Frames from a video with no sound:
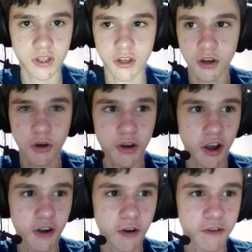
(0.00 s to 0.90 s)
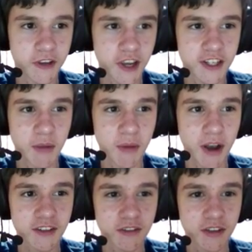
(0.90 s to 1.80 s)
Oh, I got a notification about
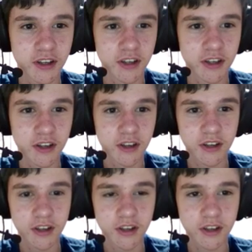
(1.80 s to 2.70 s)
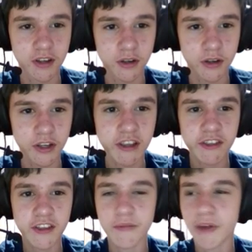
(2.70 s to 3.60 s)
some...
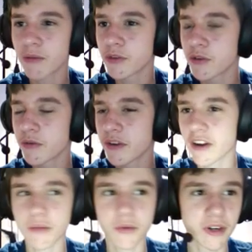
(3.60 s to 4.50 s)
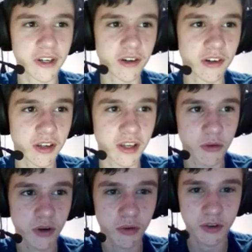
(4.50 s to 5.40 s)
Ethan, my blueberry boy! Okay,
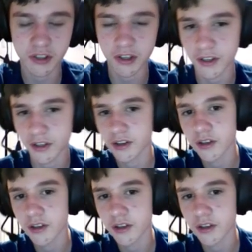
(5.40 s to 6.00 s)
well, I'll watch that later.